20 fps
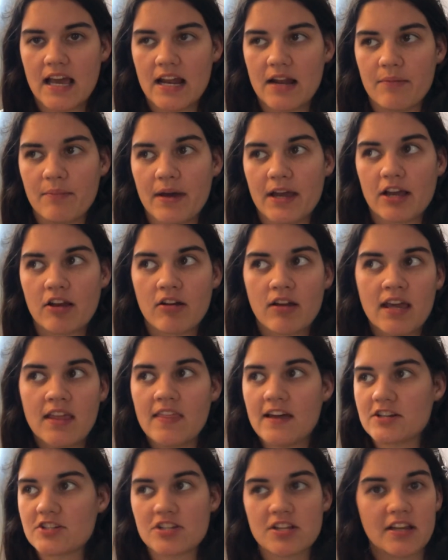and I'm like, okay,
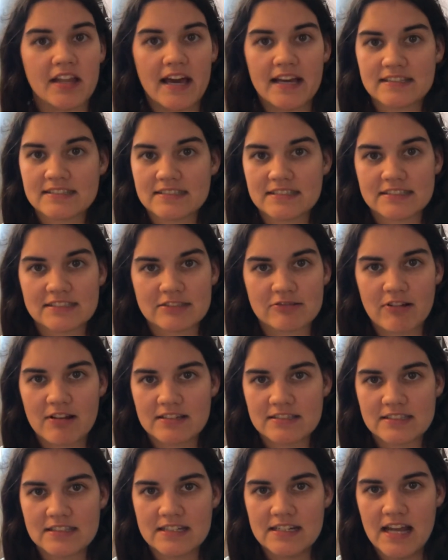that should last us the
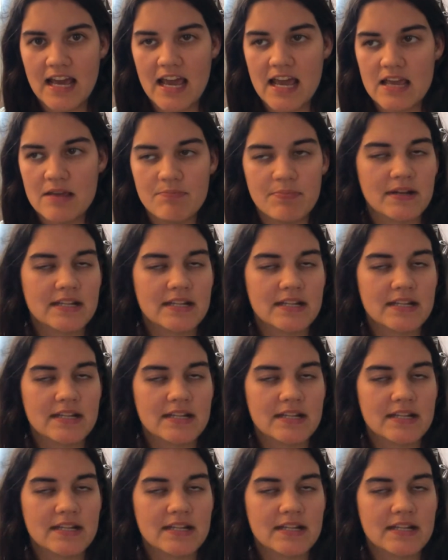rest of the day,